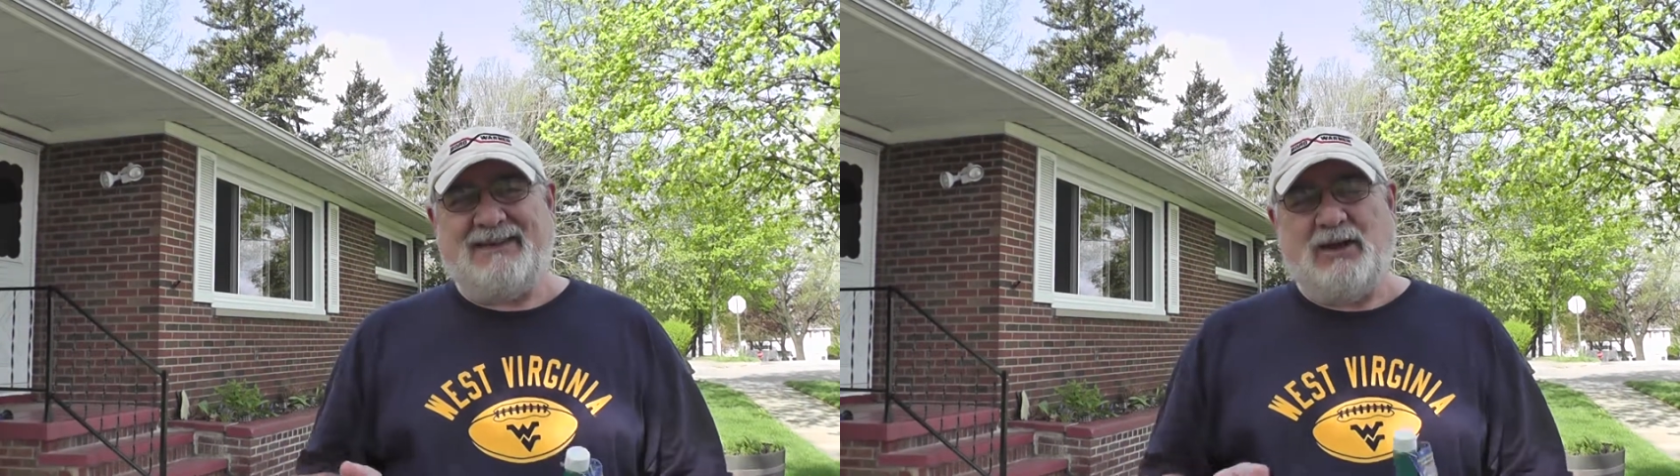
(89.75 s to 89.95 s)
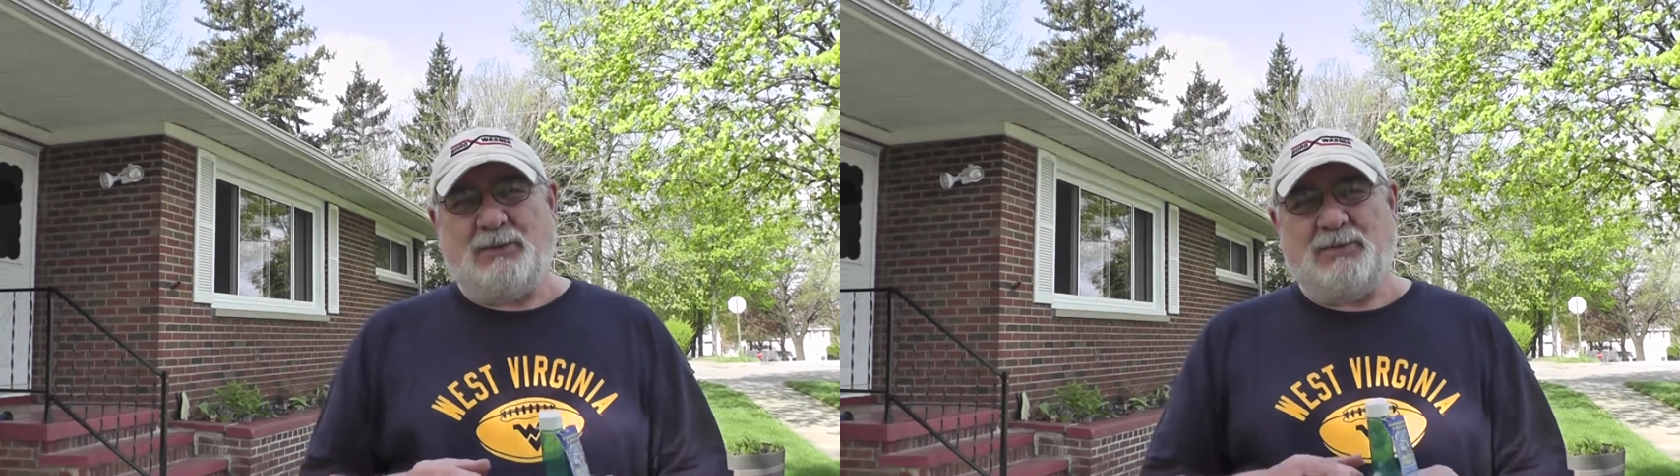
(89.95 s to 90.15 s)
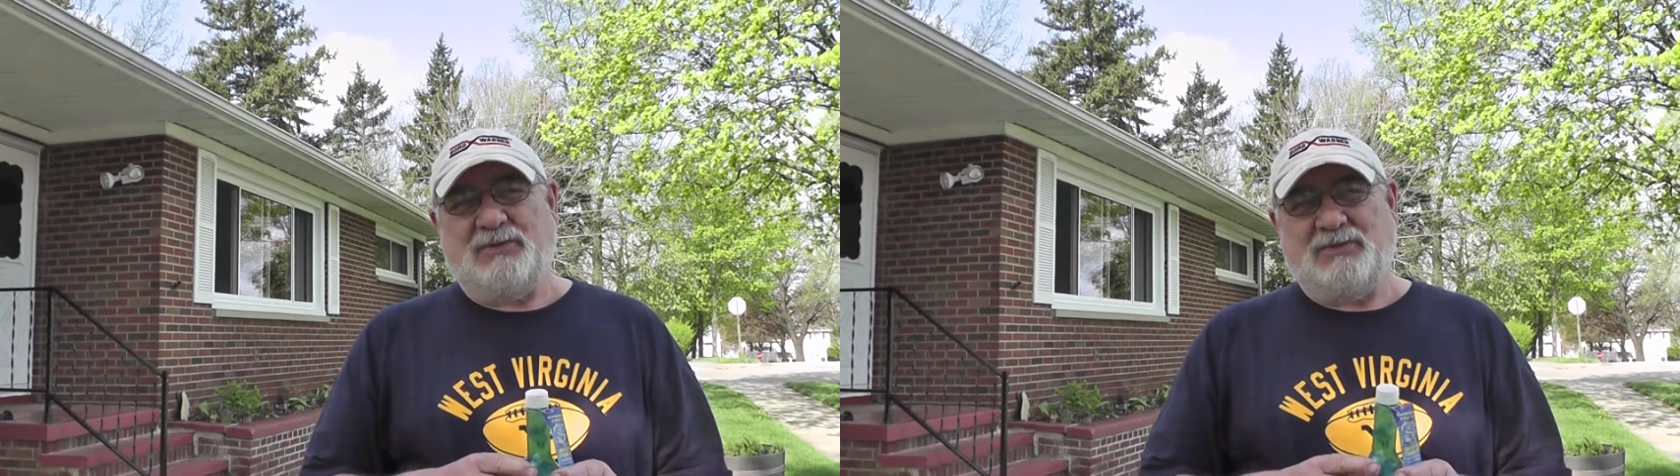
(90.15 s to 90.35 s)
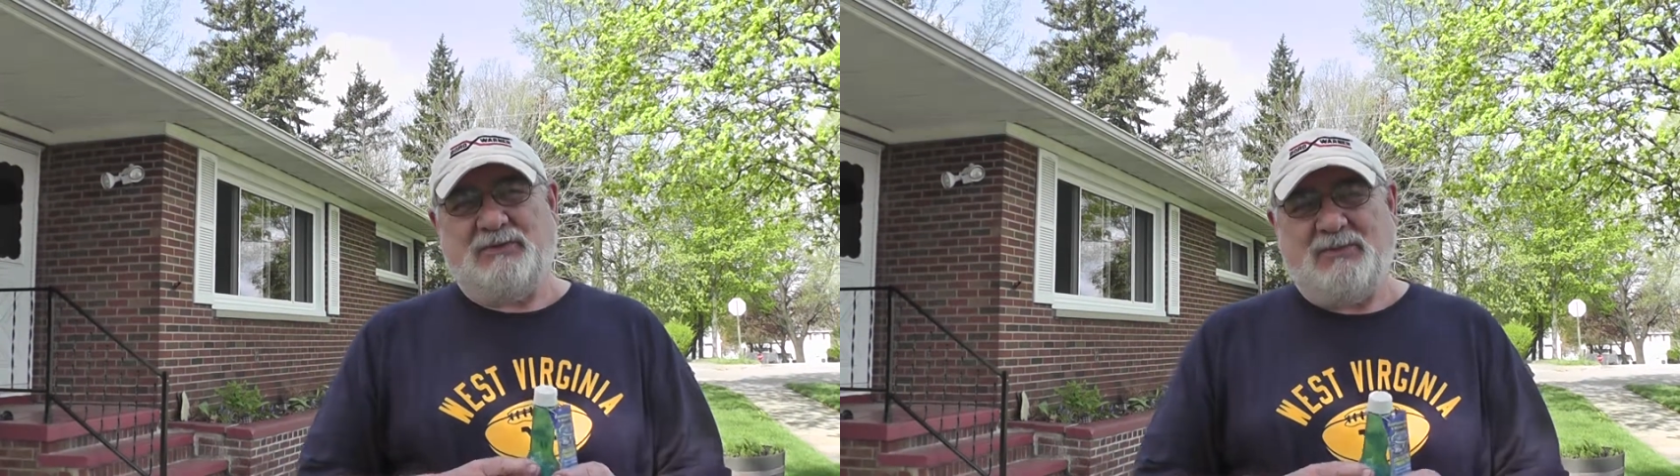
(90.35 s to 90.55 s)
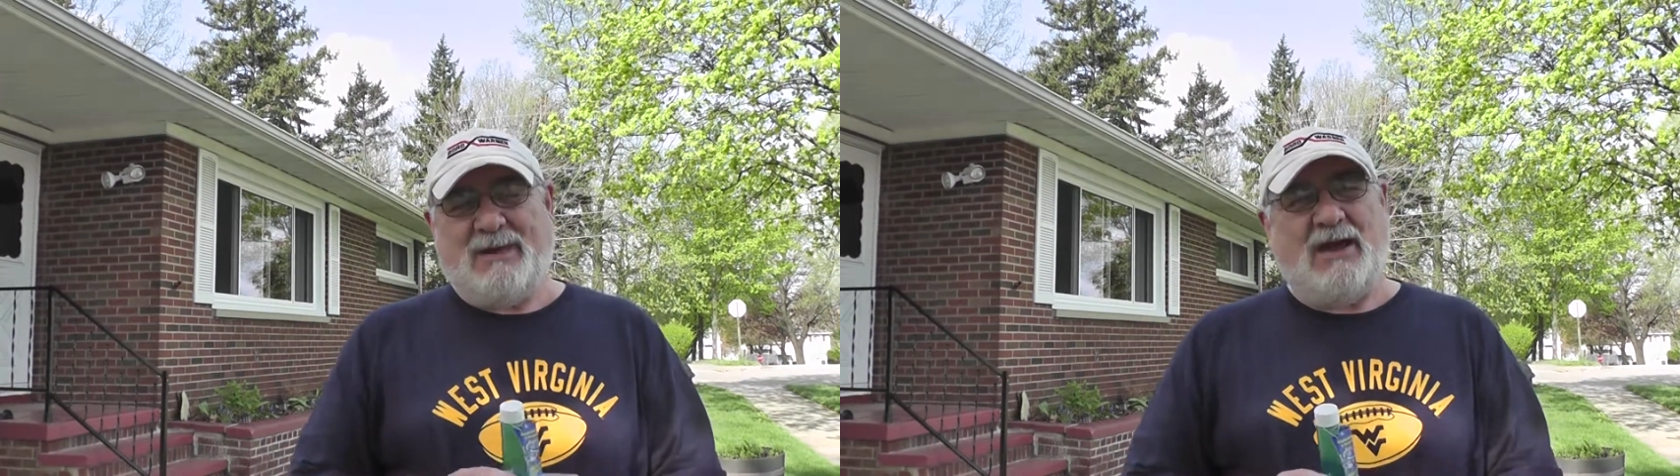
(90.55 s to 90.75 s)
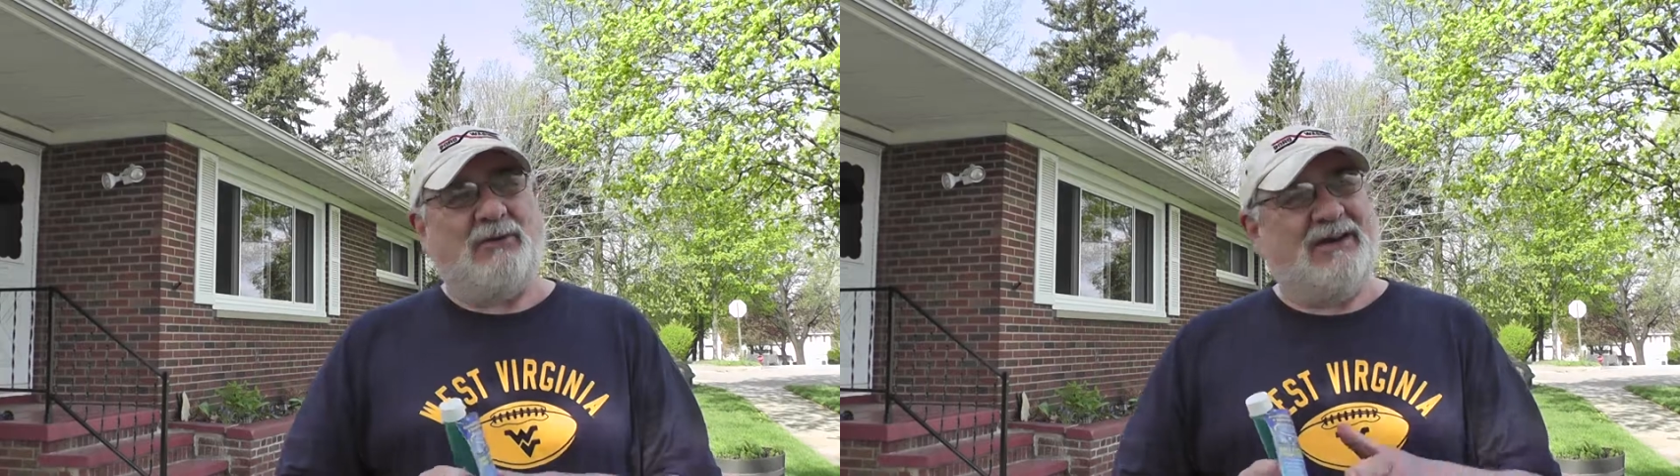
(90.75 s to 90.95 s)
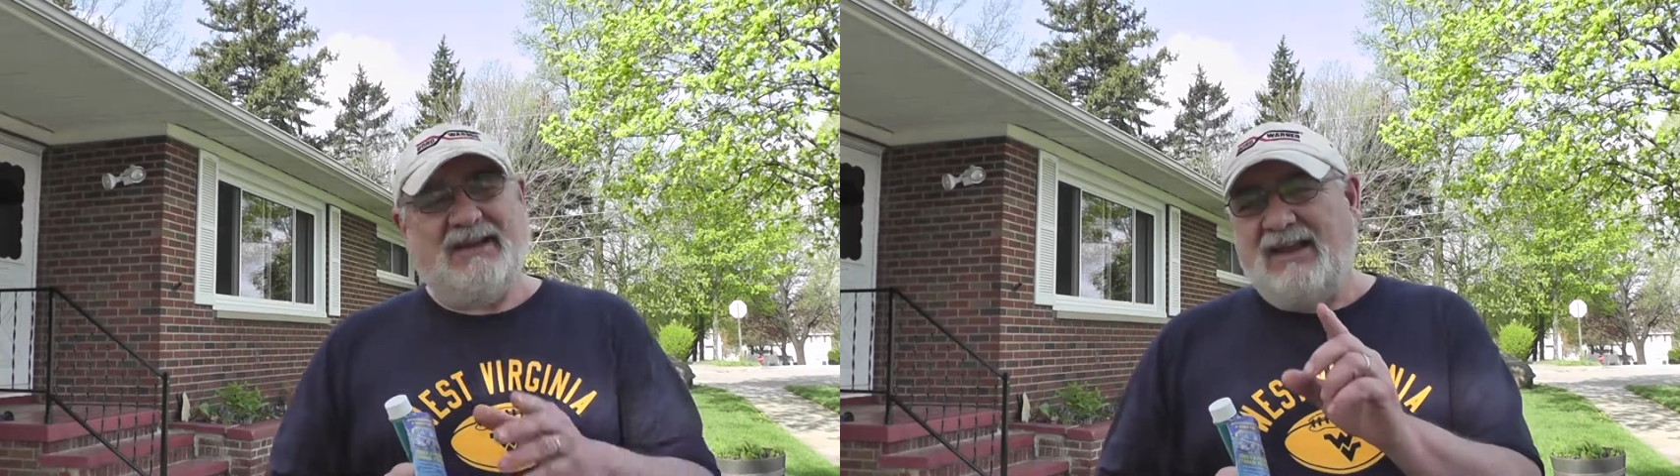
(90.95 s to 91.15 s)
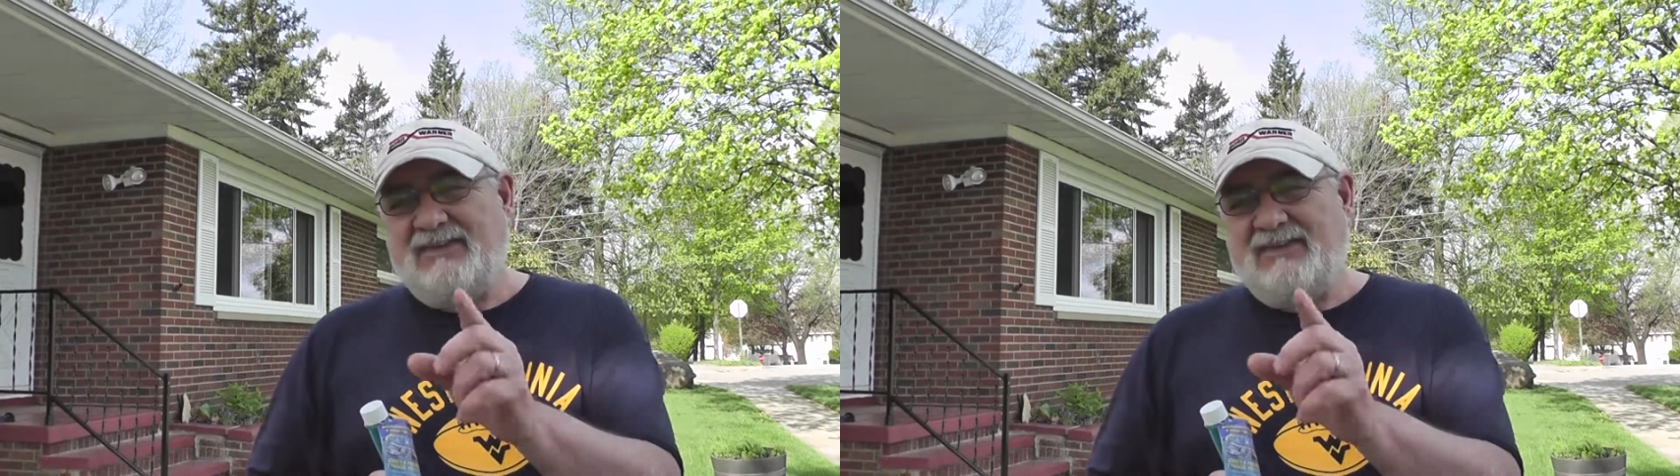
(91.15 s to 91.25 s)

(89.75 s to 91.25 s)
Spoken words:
That helps preserve the battery.